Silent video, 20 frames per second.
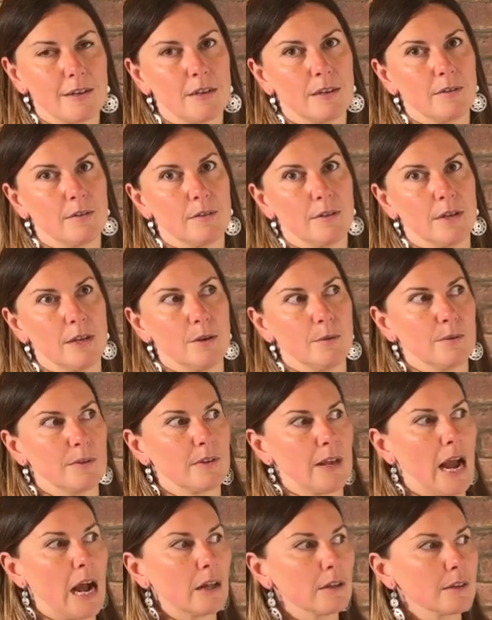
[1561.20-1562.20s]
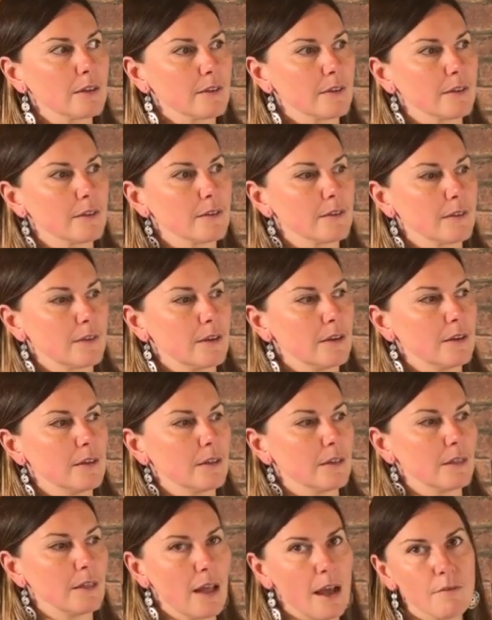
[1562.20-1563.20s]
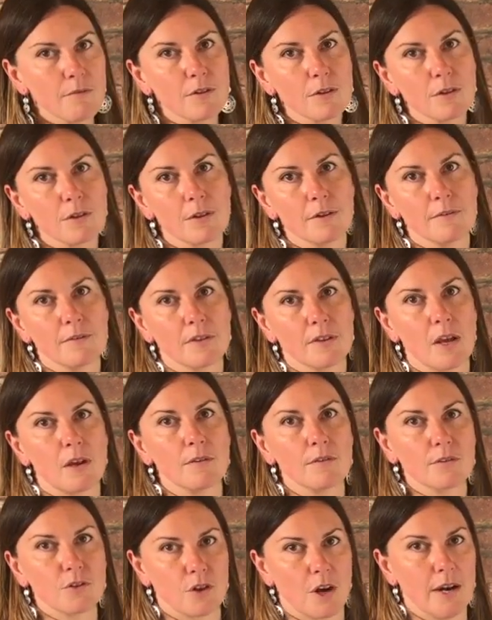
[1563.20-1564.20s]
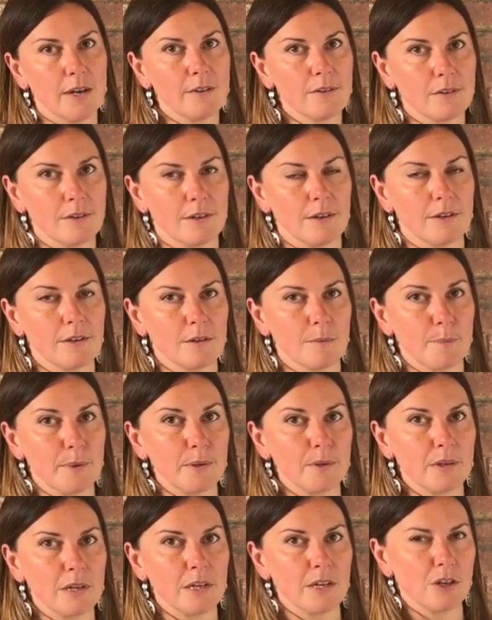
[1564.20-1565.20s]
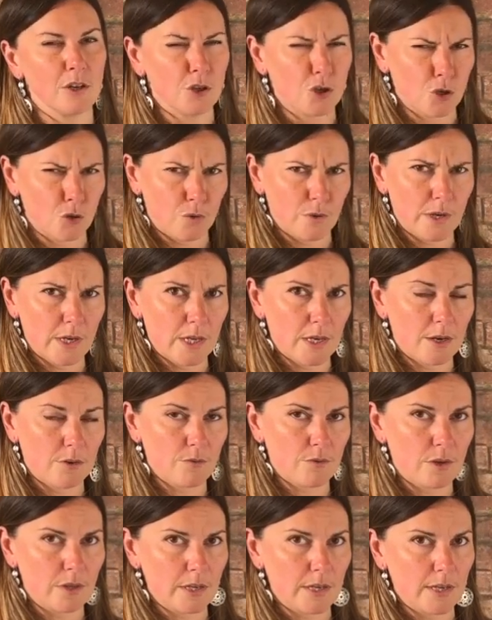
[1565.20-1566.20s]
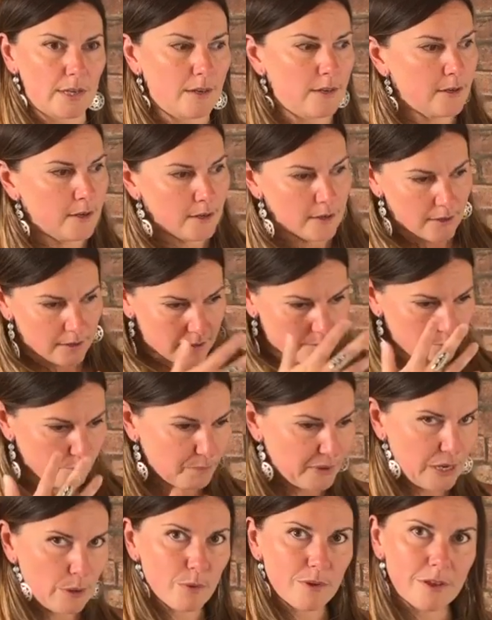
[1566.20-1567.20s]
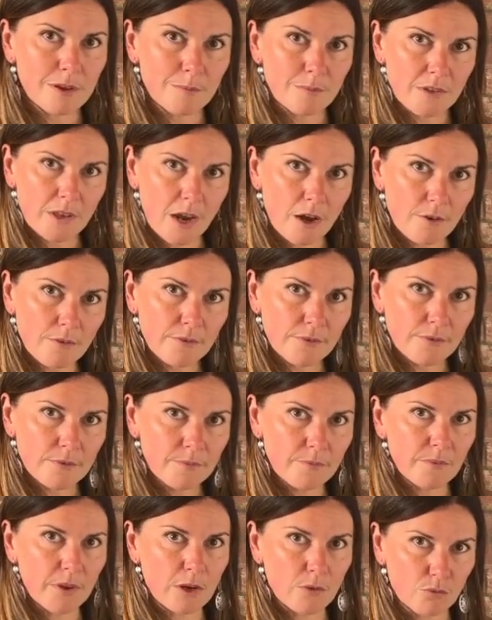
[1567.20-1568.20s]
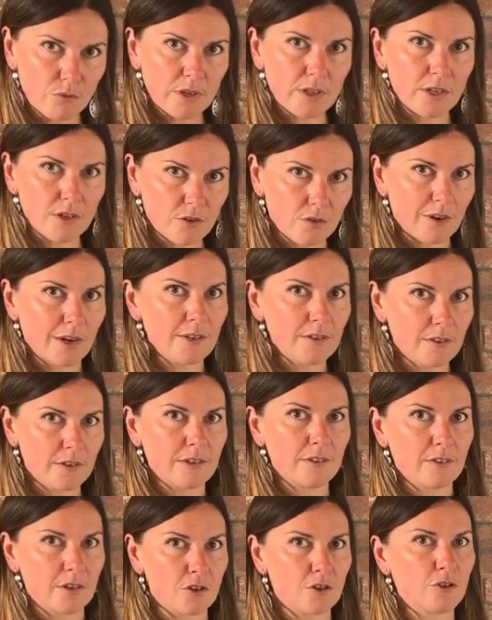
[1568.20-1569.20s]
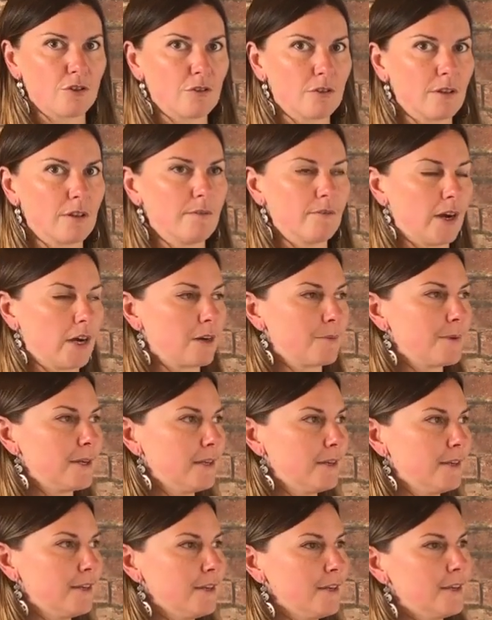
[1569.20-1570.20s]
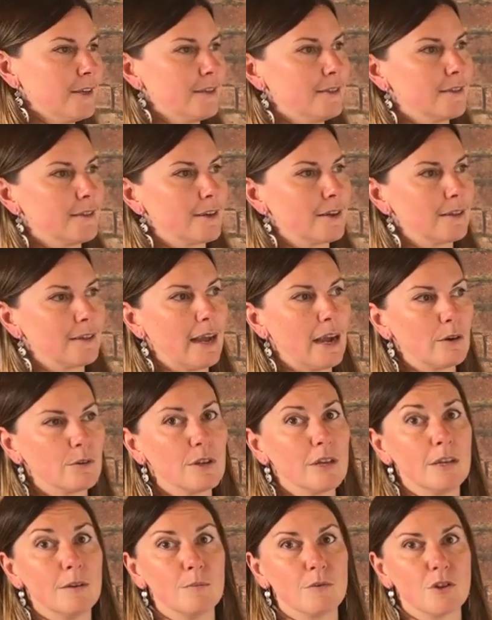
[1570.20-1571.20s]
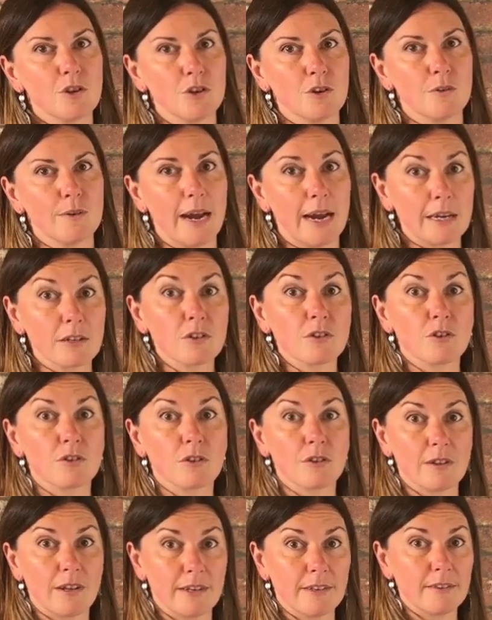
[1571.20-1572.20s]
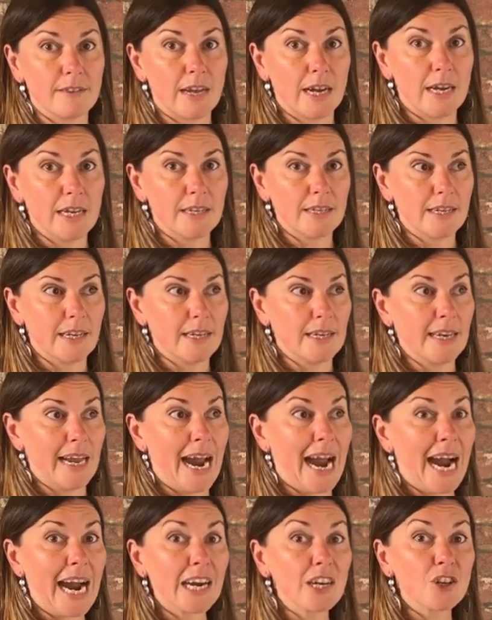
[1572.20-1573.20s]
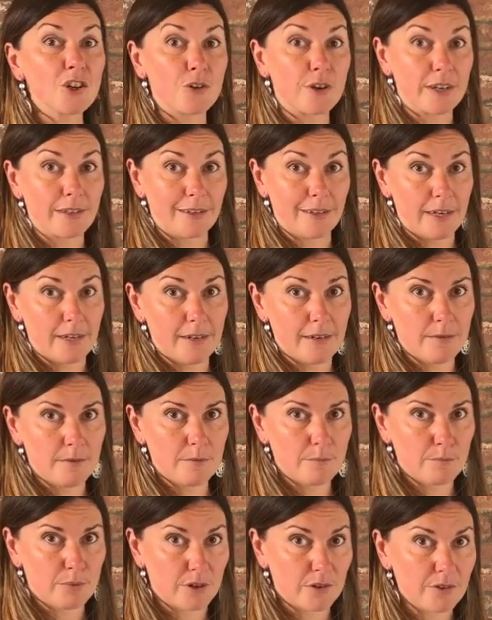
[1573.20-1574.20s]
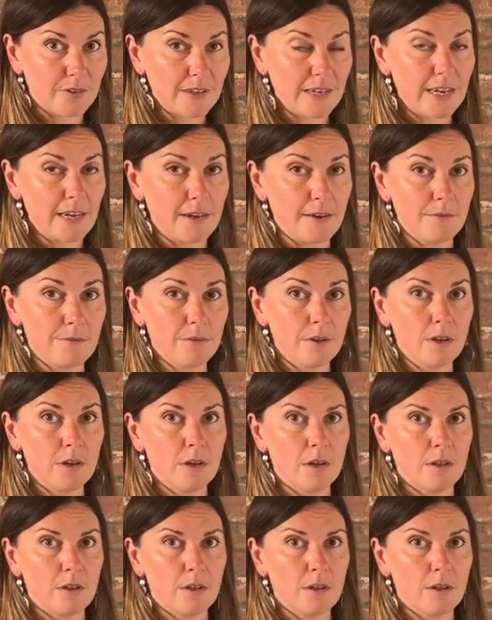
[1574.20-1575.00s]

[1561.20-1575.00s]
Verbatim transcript: that it, it was Alex's level of self-trust and his ability to tune in and really be with himself and really trust his internal environment that allowed him to externalize that and accurately perceive